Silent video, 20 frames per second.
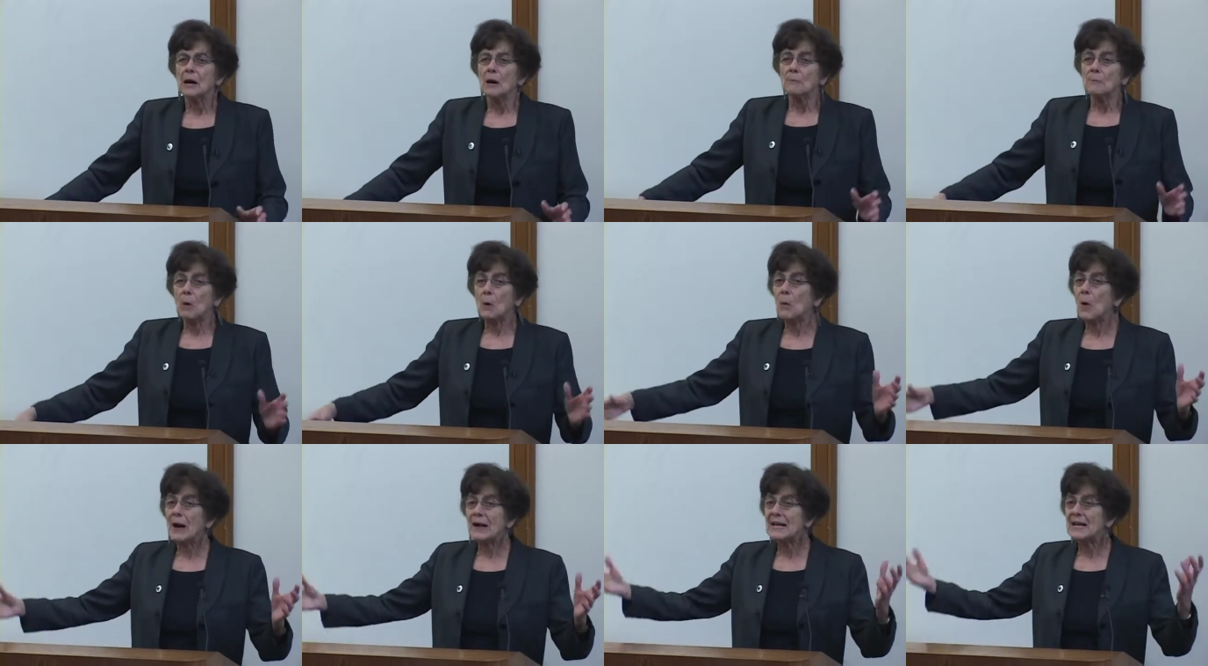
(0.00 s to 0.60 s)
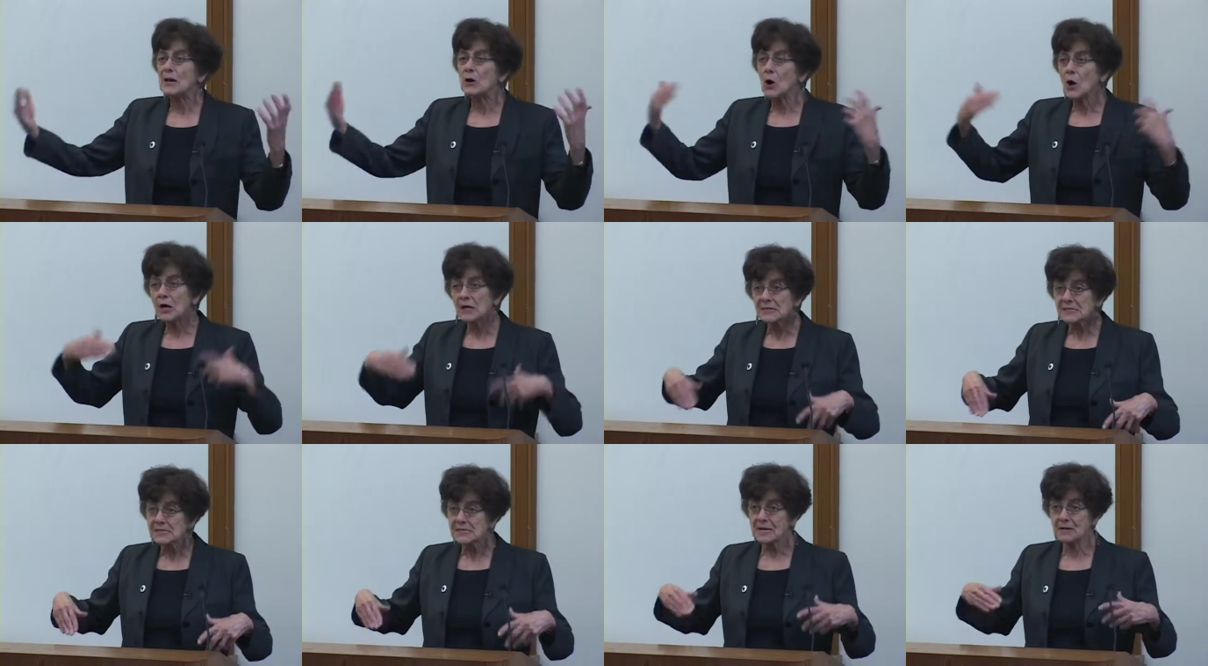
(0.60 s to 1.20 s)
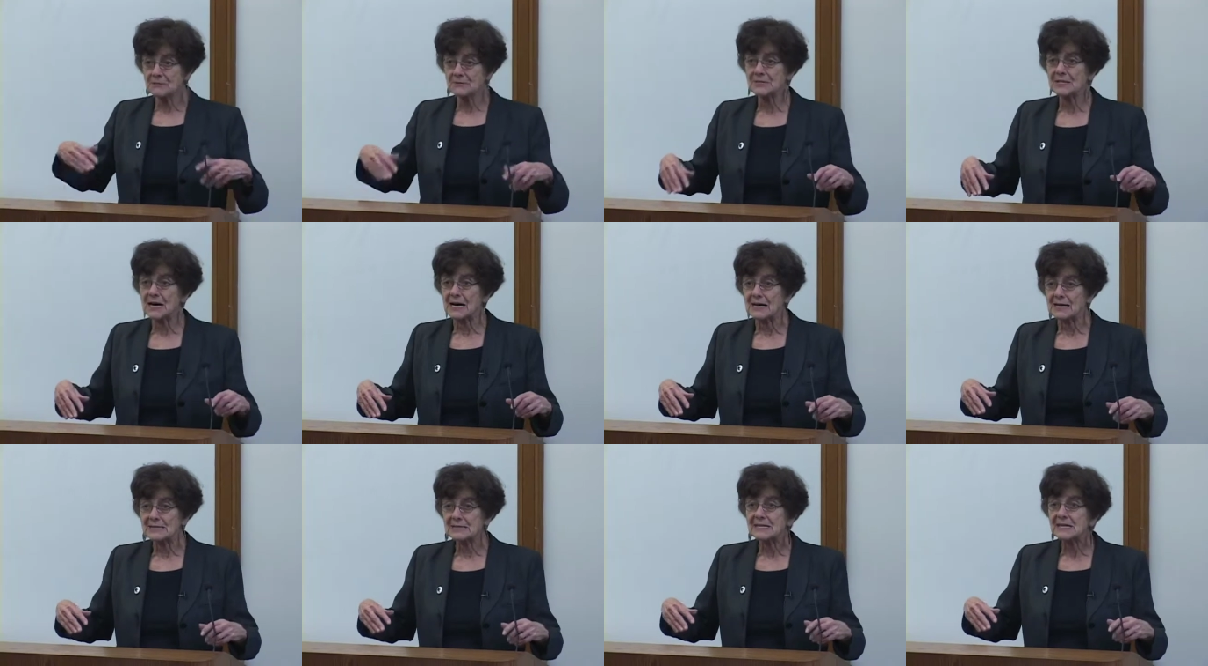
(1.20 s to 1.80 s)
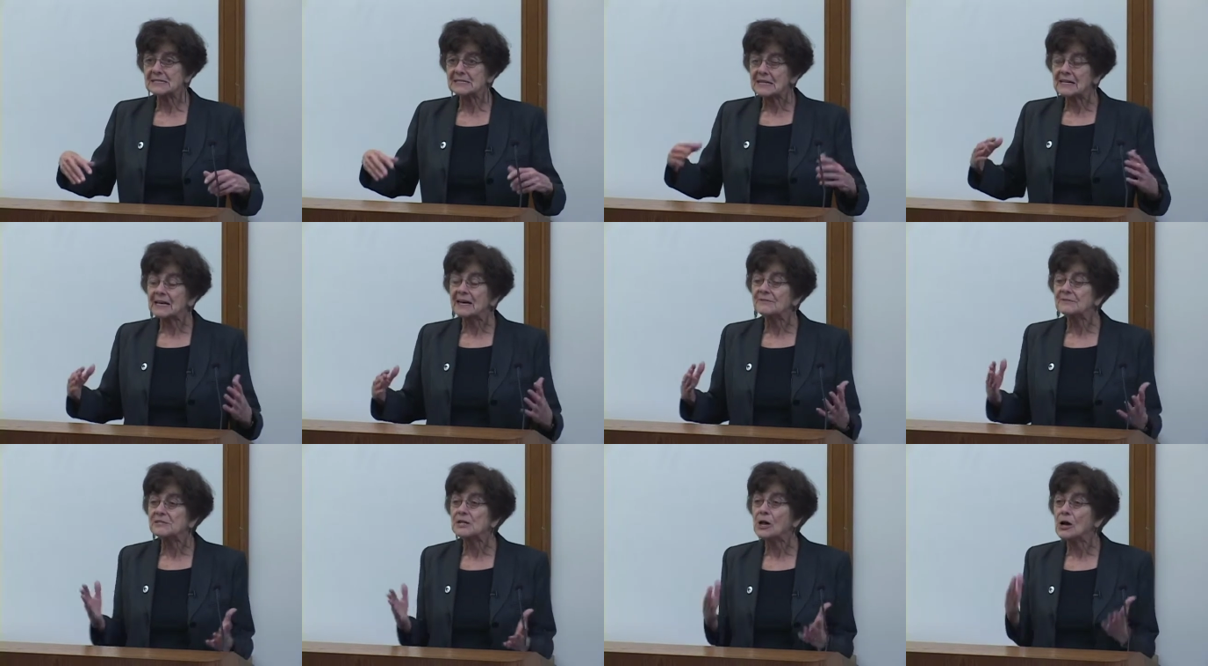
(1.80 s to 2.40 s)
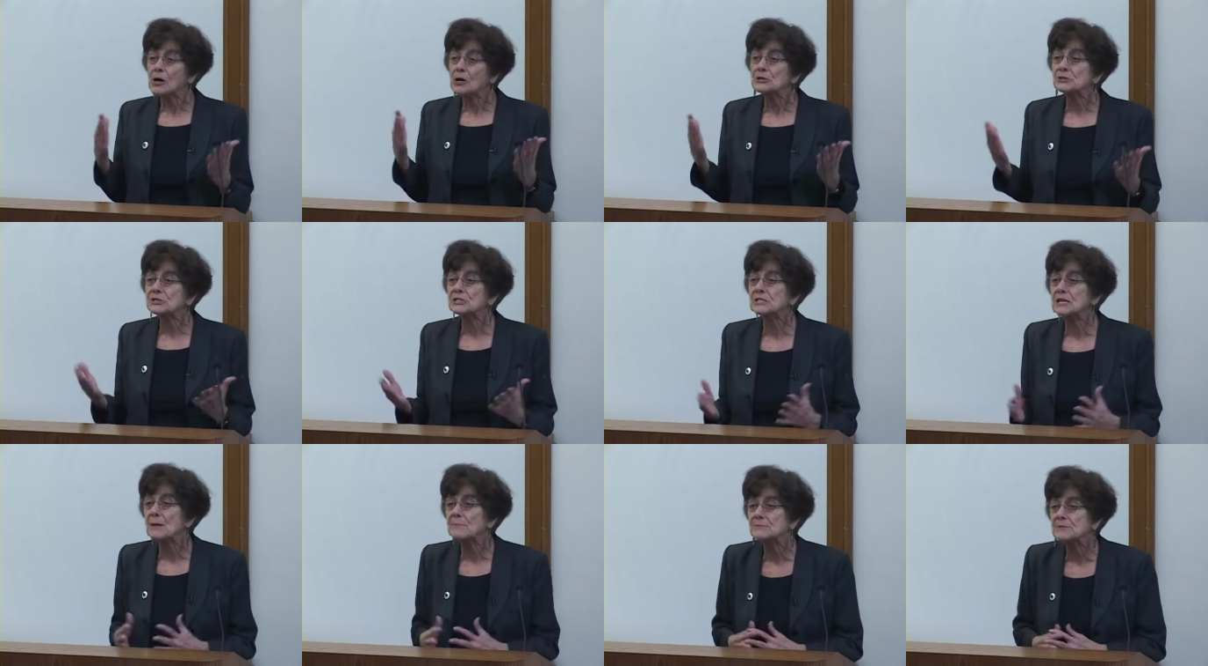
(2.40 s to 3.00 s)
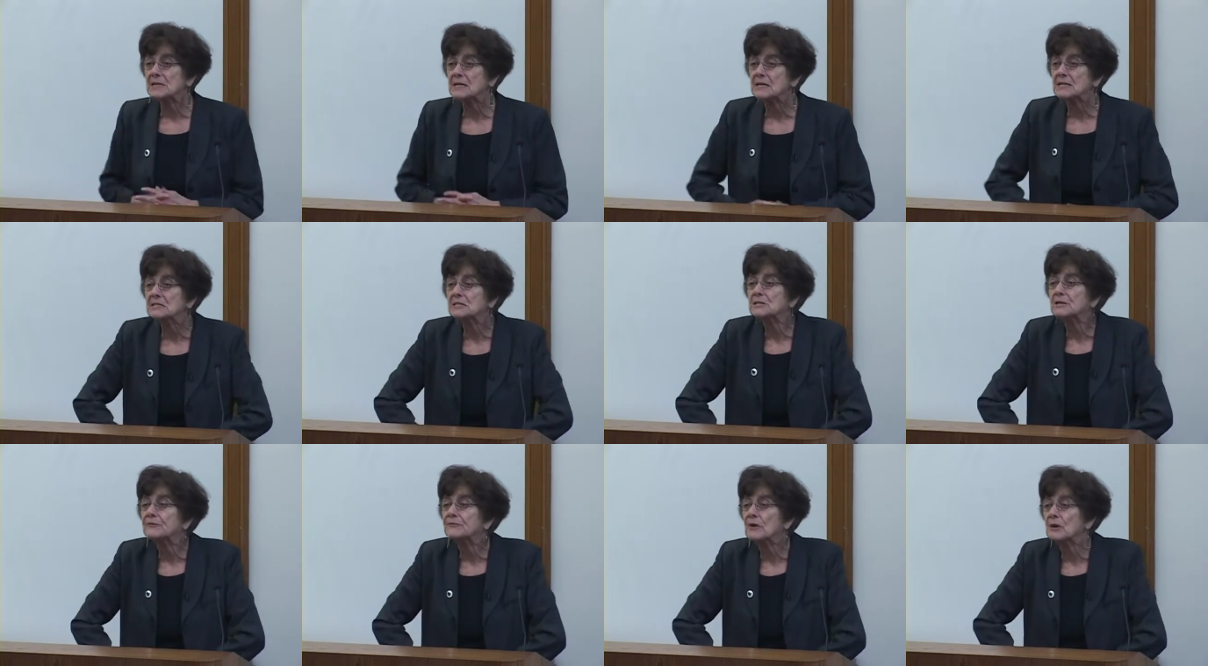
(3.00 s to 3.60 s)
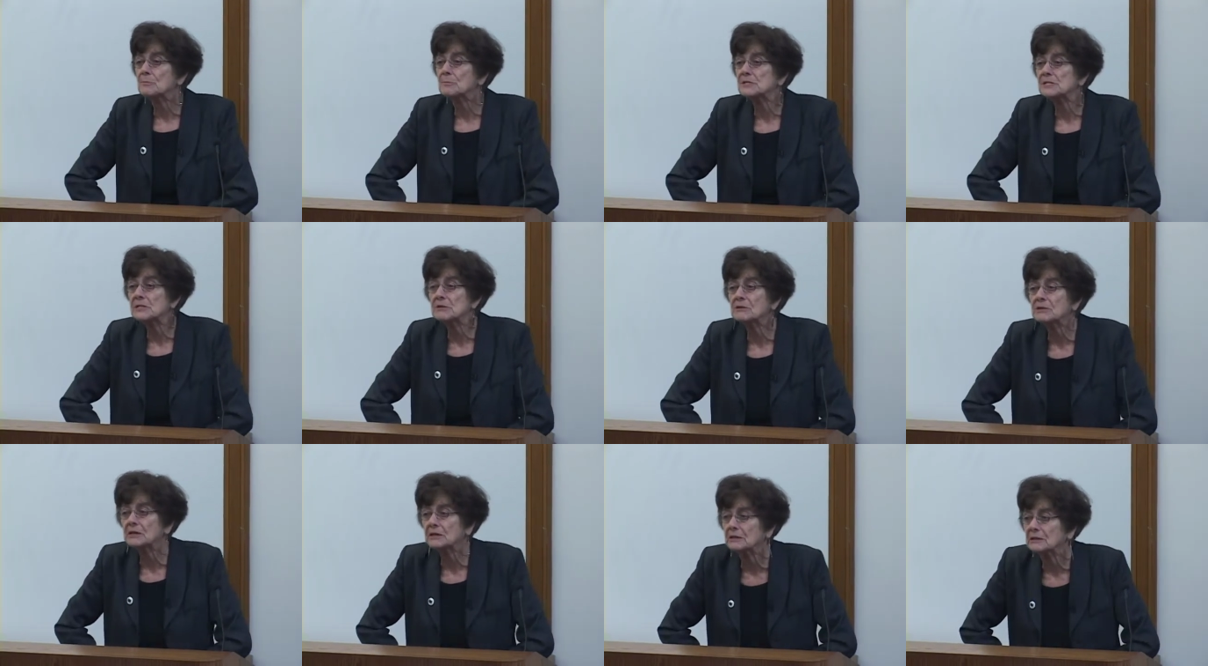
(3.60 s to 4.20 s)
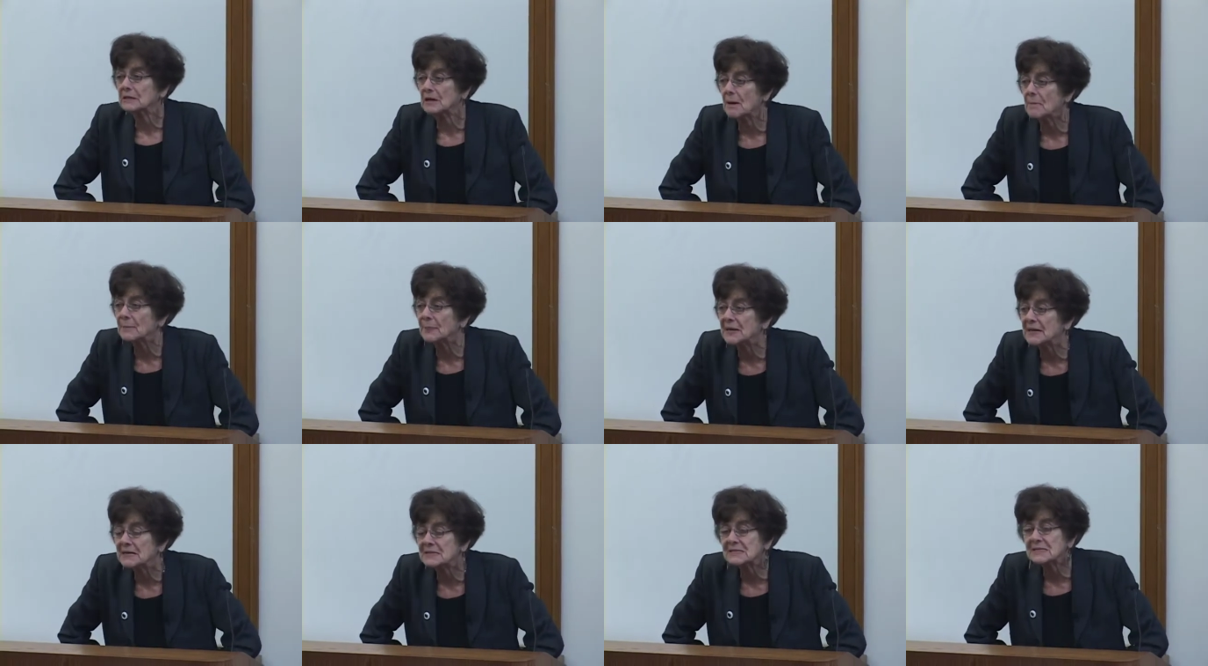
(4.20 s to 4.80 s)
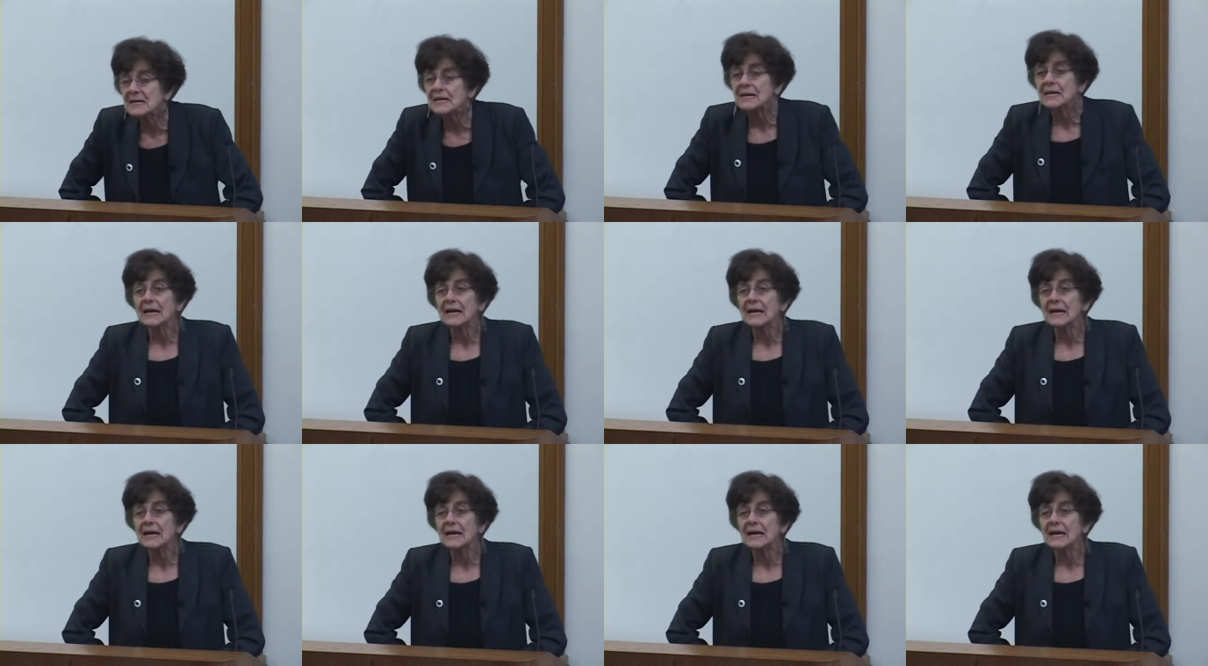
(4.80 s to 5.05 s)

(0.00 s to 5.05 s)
But what it also does is it gives large subsidies to pharmaceutical companies.